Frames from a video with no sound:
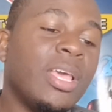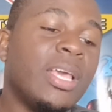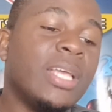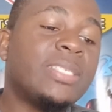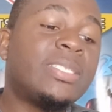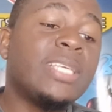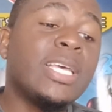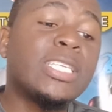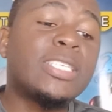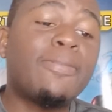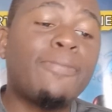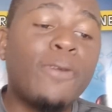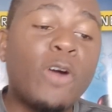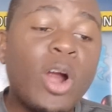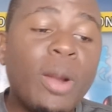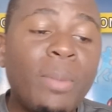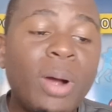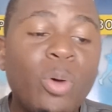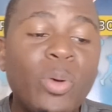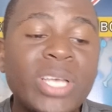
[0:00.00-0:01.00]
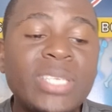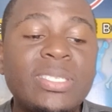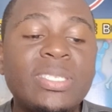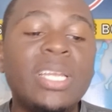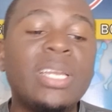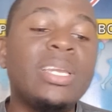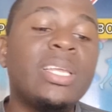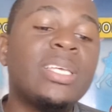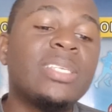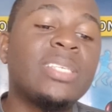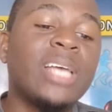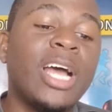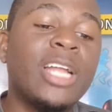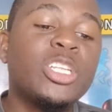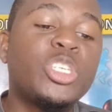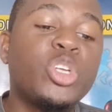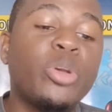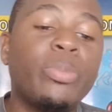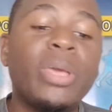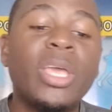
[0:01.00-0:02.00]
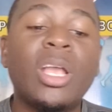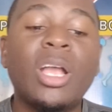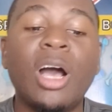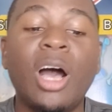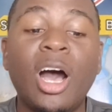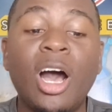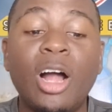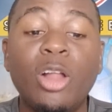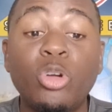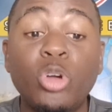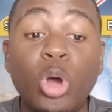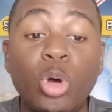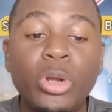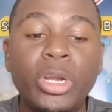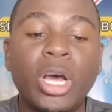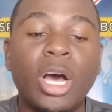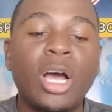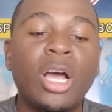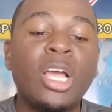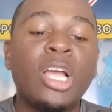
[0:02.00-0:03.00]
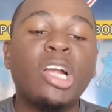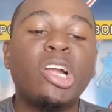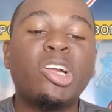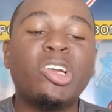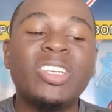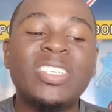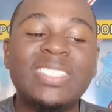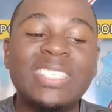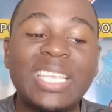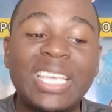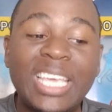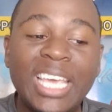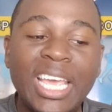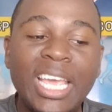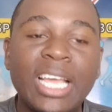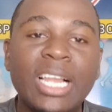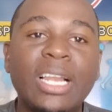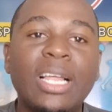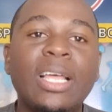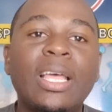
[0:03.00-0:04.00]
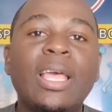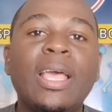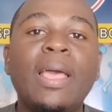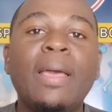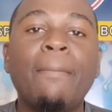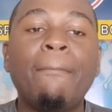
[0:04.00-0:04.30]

It says, former West Indies and Jamaica all-rounder Chris Gayle